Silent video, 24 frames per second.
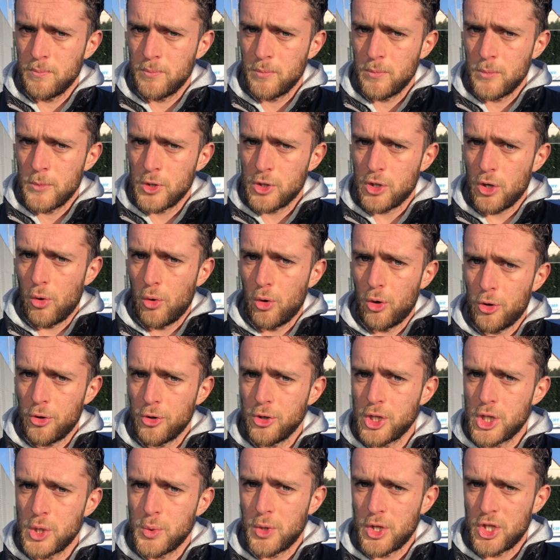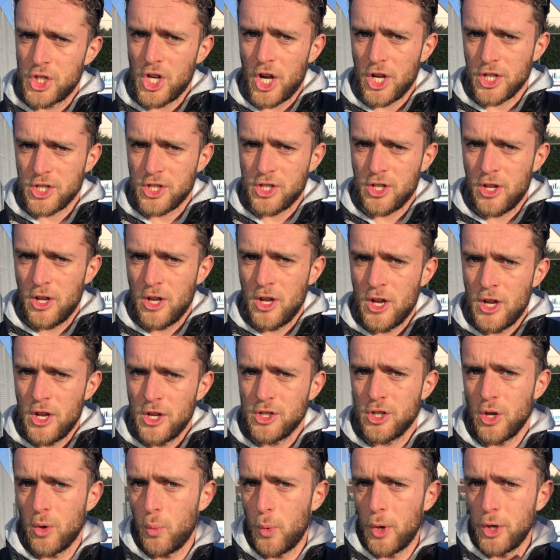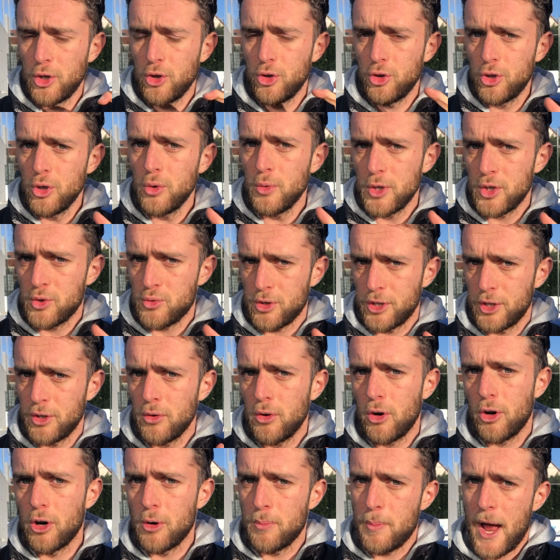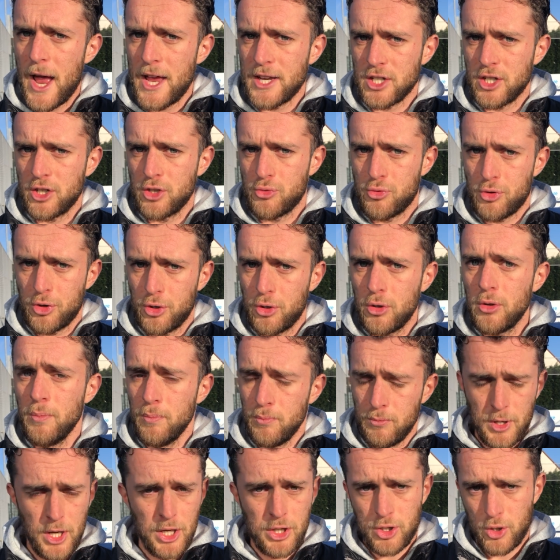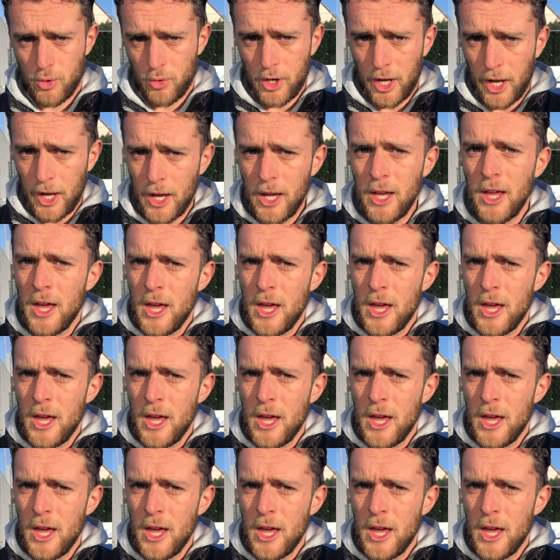So learn to adjust. So when you do a drill or a basket drill, it's okay,